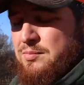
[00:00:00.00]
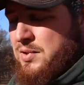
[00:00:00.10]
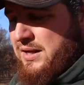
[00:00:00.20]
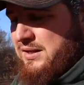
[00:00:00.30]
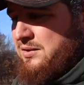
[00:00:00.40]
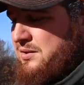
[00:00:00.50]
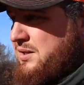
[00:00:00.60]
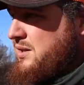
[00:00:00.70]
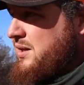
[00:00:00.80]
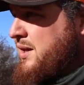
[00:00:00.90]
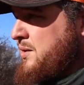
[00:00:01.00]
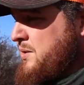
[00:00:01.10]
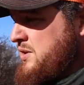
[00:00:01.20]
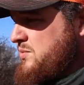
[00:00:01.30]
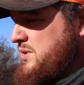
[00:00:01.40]
I'll probably kill it
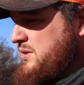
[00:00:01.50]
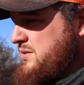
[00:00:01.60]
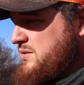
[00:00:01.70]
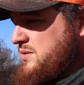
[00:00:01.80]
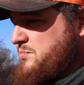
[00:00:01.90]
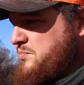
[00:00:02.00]
anyways because it's